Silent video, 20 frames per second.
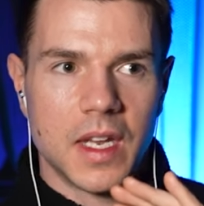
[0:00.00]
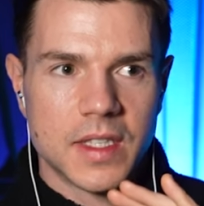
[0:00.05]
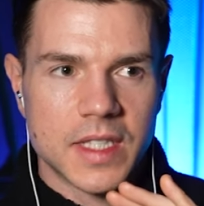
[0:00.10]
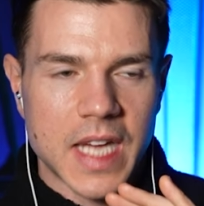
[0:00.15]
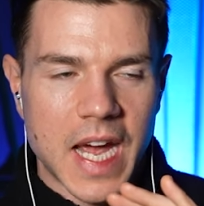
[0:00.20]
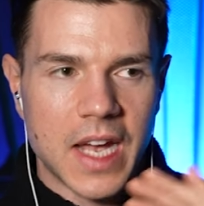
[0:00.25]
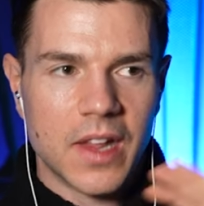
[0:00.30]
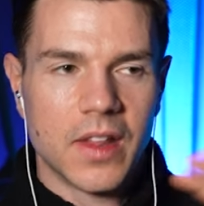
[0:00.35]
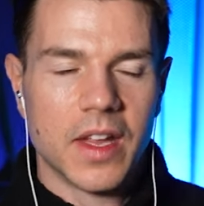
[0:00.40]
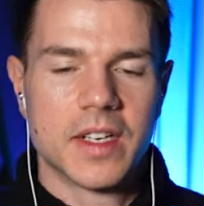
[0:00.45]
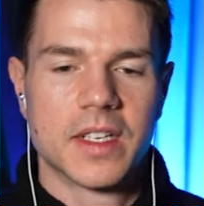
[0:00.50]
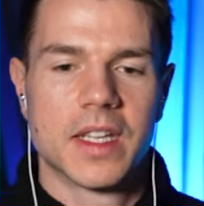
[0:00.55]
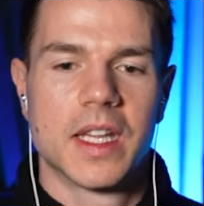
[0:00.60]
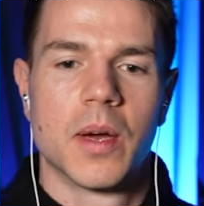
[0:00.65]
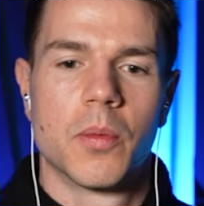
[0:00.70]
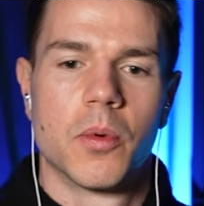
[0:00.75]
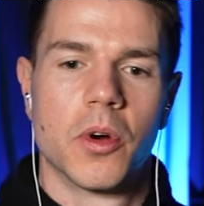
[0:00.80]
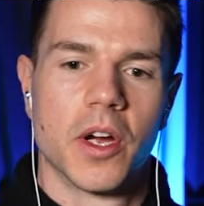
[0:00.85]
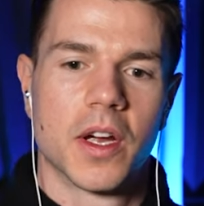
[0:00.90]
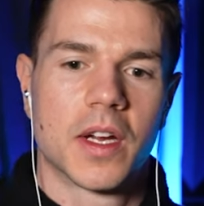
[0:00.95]
tail end of
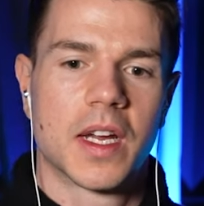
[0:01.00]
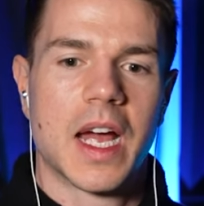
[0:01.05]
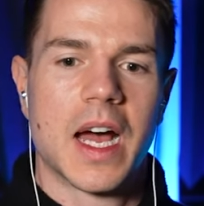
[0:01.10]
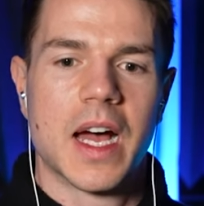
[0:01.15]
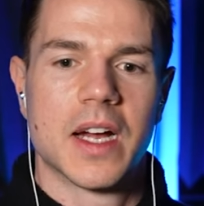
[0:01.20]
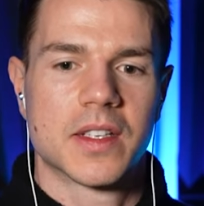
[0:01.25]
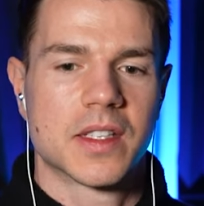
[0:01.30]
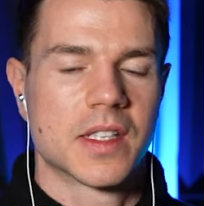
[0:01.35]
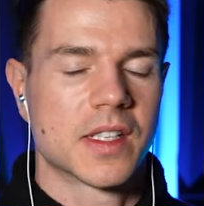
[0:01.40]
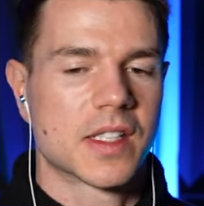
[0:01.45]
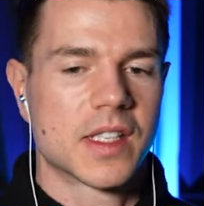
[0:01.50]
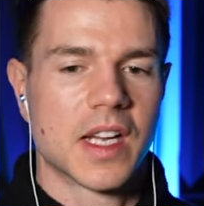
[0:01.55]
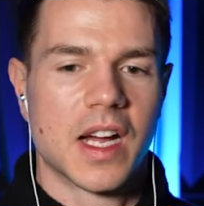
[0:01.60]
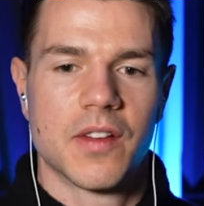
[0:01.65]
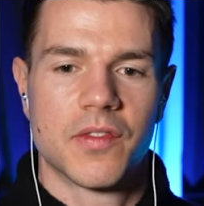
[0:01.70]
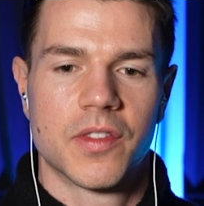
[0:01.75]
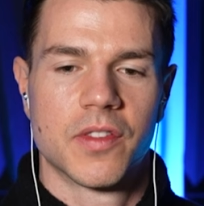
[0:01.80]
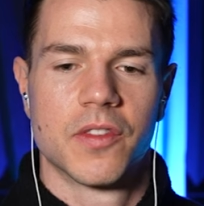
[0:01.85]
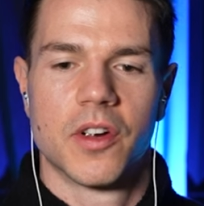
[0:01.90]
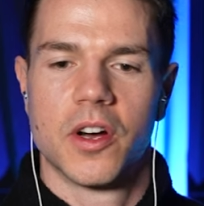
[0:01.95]
their workout to
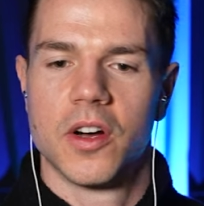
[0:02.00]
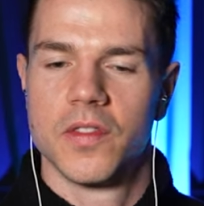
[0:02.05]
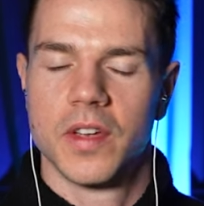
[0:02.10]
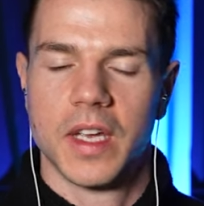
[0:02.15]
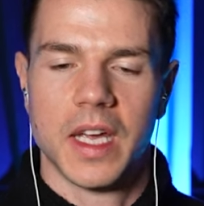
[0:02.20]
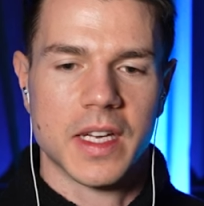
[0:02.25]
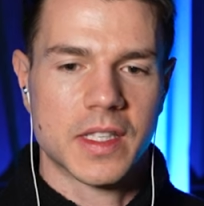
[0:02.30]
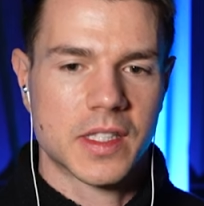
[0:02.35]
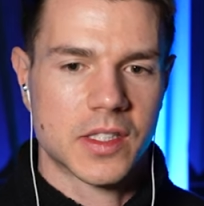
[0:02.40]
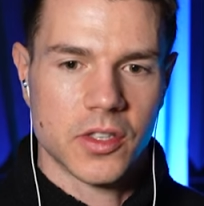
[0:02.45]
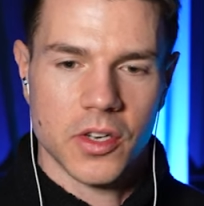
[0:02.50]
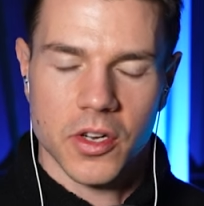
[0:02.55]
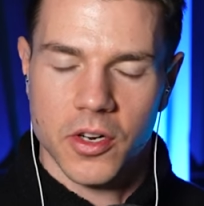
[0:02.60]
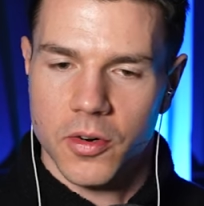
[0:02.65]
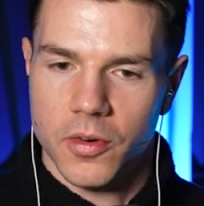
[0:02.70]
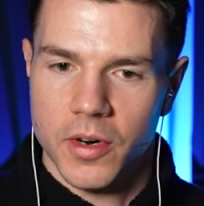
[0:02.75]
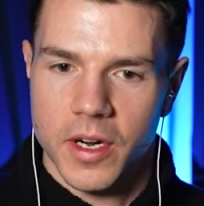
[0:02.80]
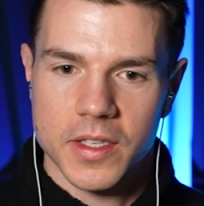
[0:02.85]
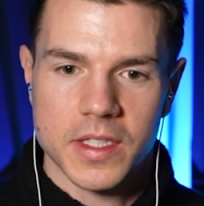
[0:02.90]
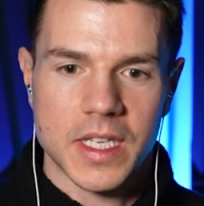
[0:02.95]
stuff involving
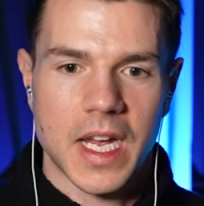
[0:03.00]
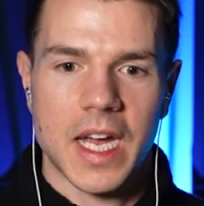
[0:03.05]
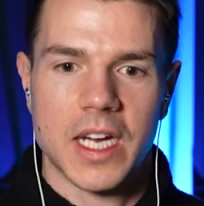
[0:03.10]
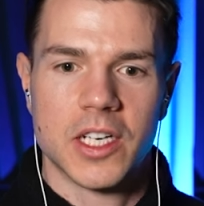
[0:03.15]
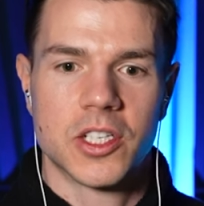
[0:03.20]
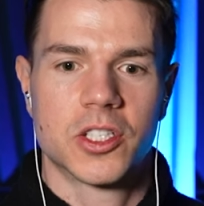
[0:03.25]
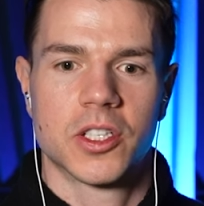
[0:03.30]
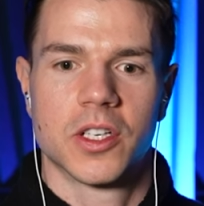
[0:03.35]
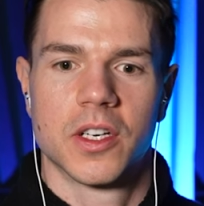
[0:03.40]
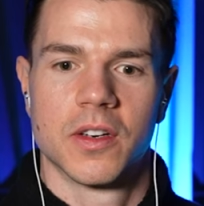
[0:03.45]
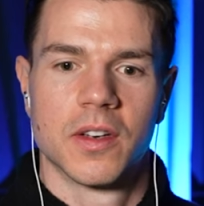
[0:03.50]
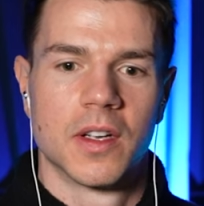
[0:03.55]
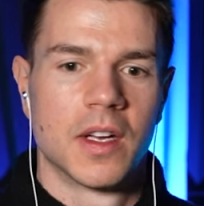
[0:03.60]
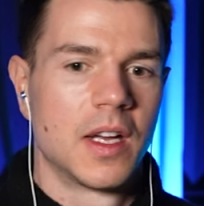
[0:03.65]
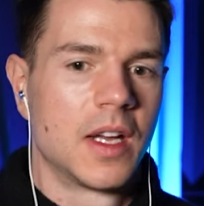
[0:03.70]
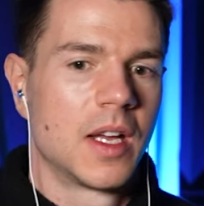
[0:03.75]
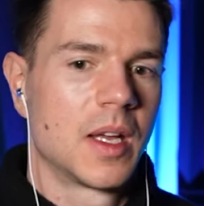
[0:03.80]
external rotation,